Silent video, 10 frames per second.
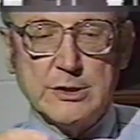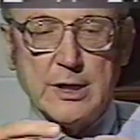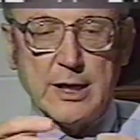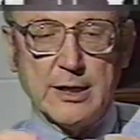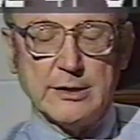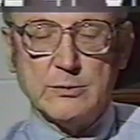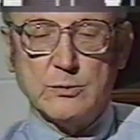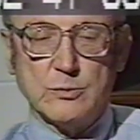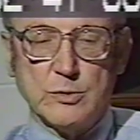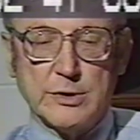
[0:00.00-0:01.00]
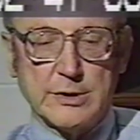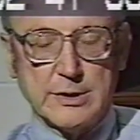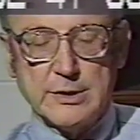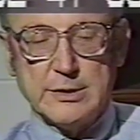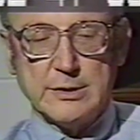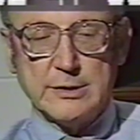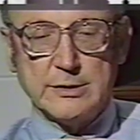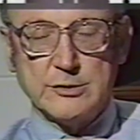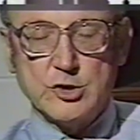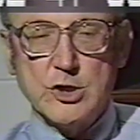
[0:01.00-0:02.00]
islet with
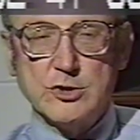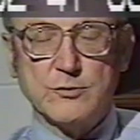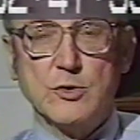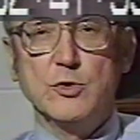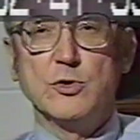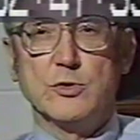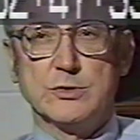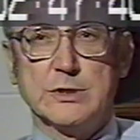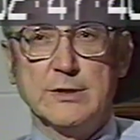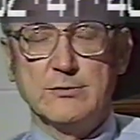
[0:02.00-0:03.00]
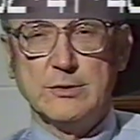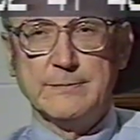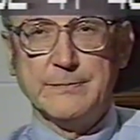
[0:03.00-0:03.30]
a change of glucose level,